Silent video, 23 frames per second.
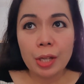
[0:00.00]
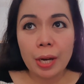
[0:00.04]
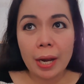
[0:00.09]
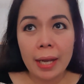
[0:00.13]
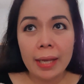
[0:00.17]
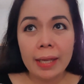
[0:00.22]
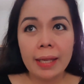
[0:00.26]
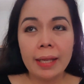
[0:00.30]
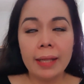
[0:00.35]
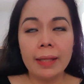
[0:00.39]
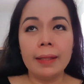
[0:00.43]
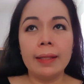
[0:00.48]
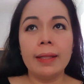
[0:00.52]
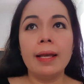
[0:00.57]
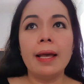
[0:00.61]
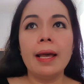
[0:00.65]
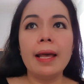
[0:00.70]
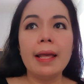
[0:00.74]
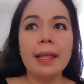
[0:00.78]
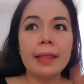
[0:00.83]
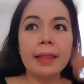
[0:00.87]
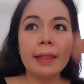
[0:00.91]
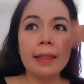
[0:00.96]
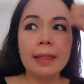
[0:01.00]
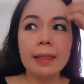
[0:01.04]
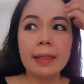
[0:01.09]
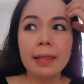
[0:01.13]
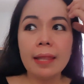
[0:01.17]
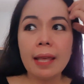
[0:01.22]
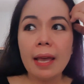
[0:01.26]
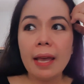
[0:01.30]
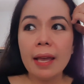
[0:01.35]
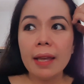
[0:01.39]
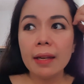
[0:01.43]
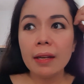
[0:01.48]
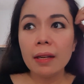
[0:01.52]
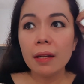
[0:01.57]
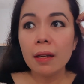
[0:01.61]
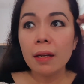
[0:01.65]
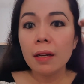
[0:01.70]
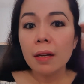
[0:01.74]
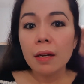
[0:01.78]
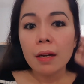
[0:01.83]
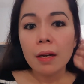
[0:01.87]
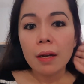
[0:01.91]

trial, and then